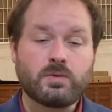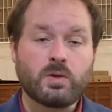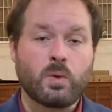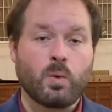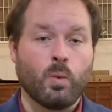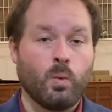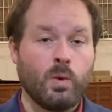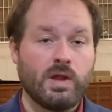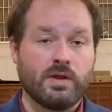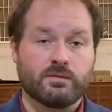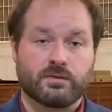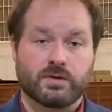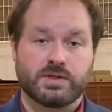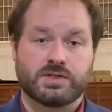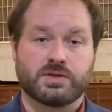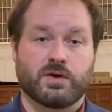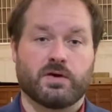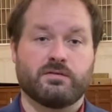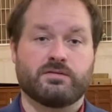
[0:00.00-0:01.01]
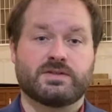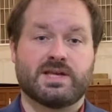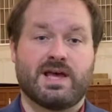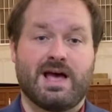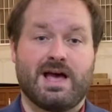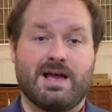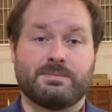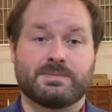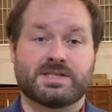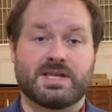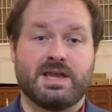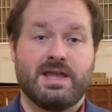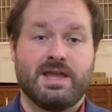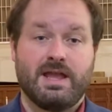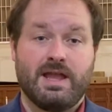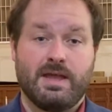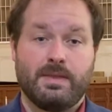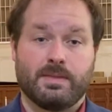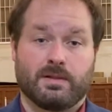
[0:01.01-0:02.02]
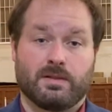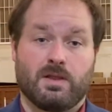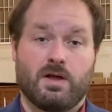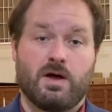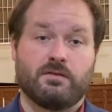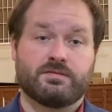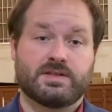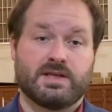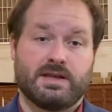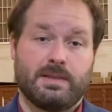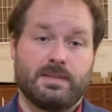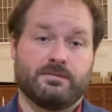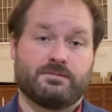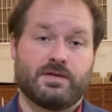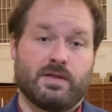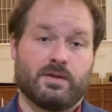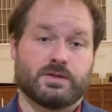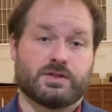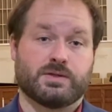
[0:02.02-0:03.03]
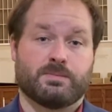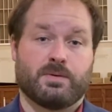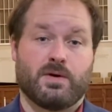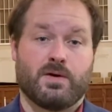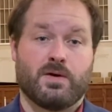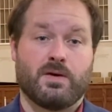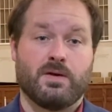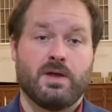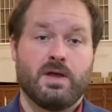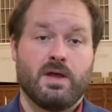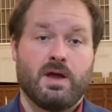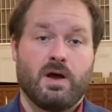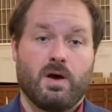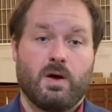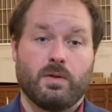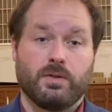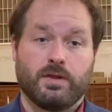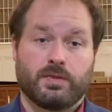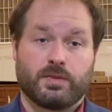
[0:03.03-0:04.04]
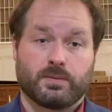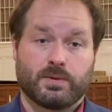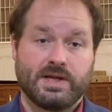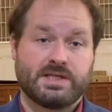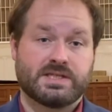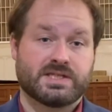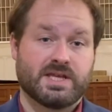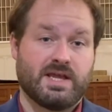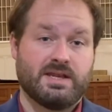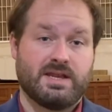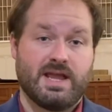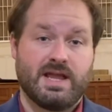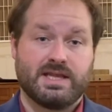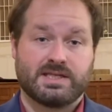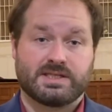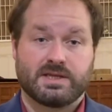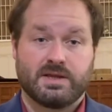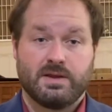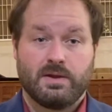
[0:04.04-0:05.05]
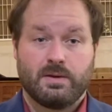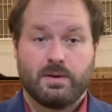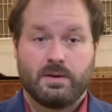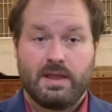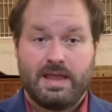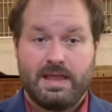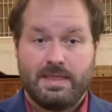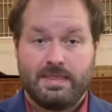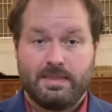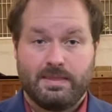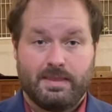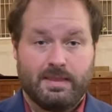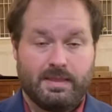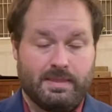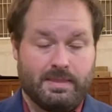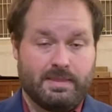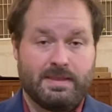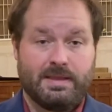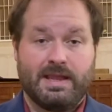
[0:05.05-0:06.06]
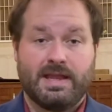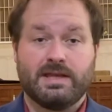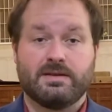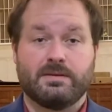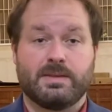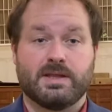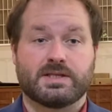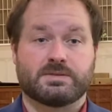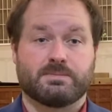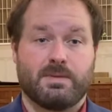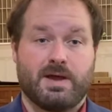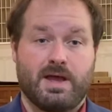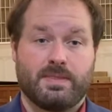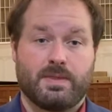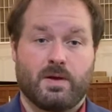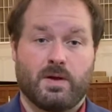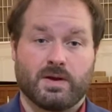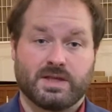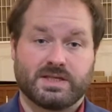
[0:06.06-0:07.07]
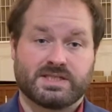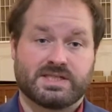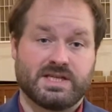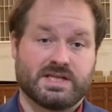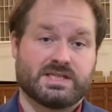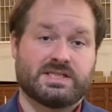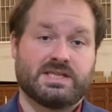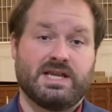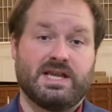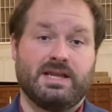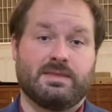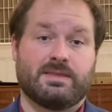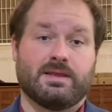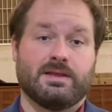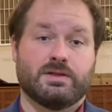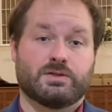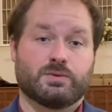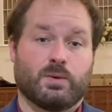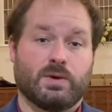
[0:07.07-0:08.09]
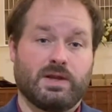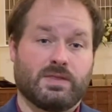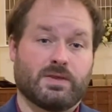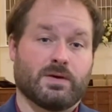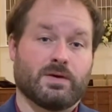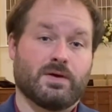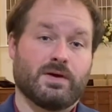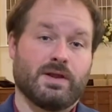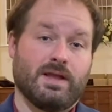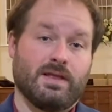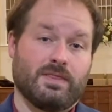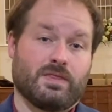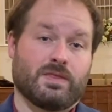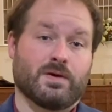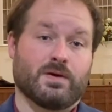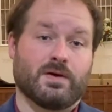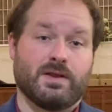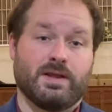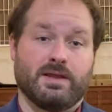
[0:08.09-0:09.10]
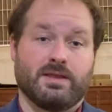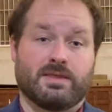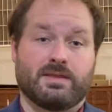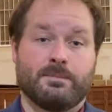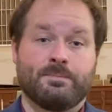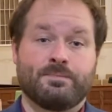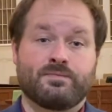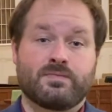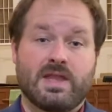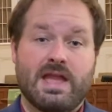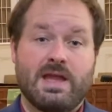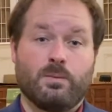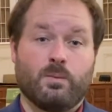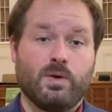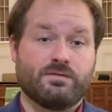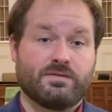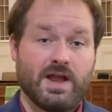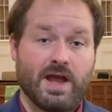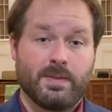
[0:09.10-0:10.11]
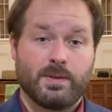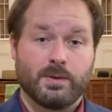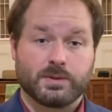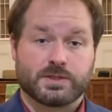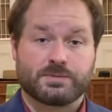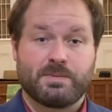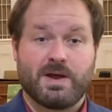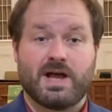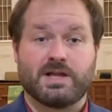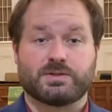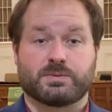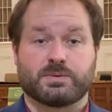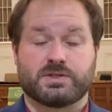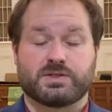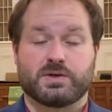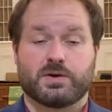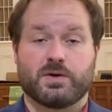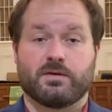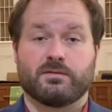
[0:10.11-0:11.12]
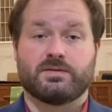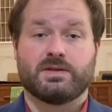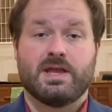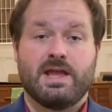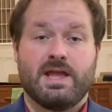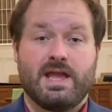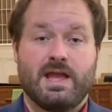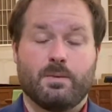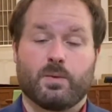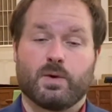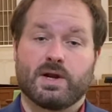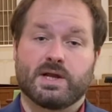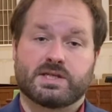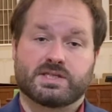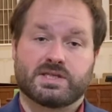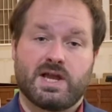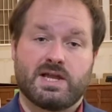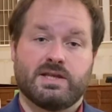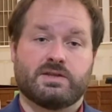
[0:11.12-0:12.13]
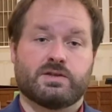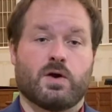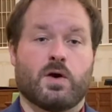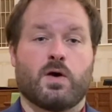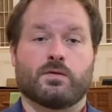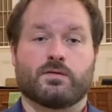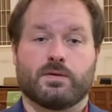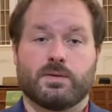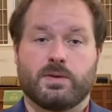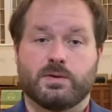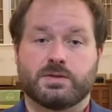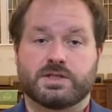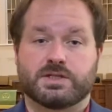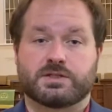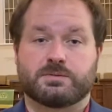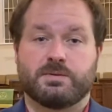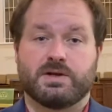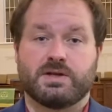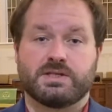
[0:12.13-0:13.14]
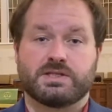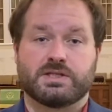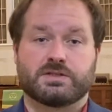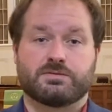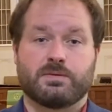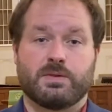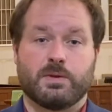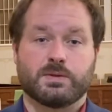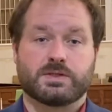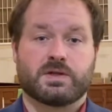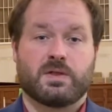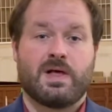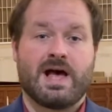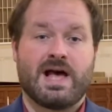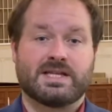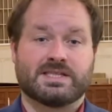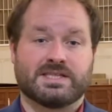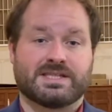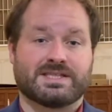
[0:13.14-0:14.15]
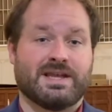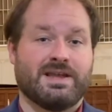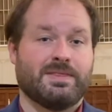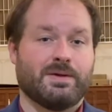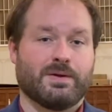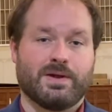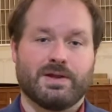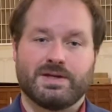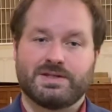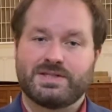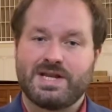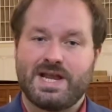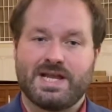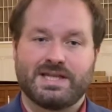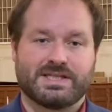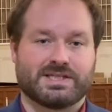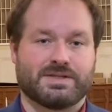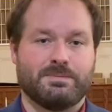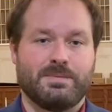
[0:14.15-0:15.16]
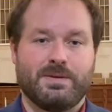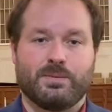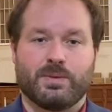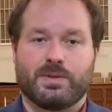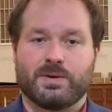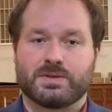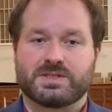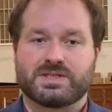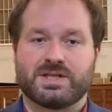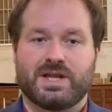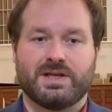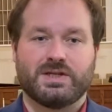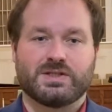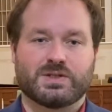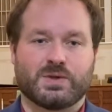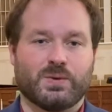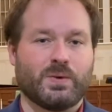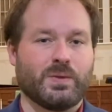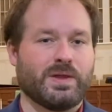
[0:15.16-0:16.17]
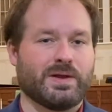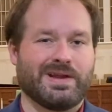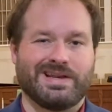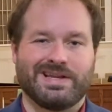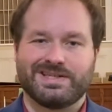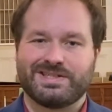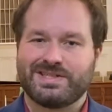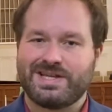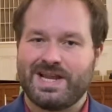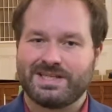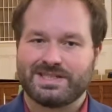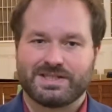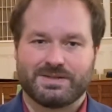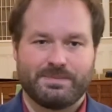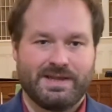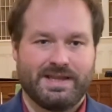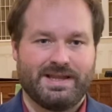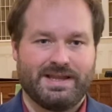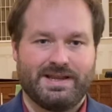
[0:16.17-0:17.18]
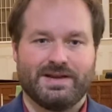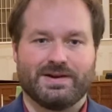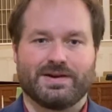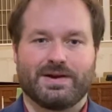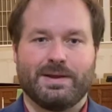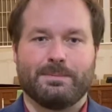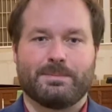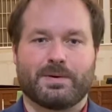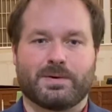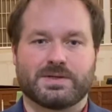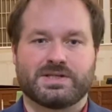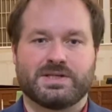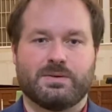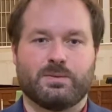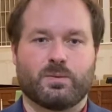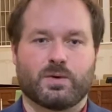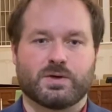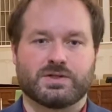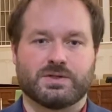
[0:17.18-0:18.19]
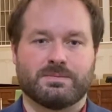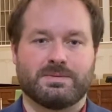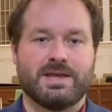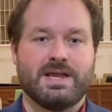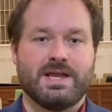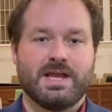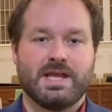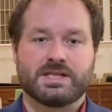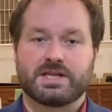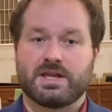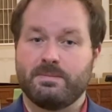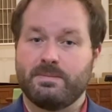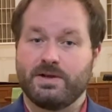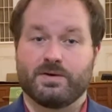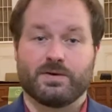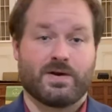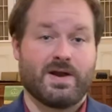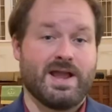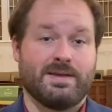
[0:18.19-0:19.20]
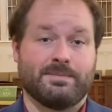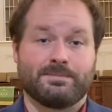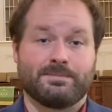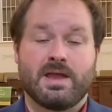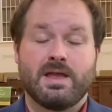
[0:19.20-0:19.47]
we have reserved times in the loft and in the fellowship hall on the 3 Sundays in the end of this month, August 16th, 23rd, and 30th. And we've got those spots reserved, and we're excited to offer those experiences for those classes. They'll get a chance to meet with their Sunday school. They'll get a chance to be here in person in worship. It's going to be great.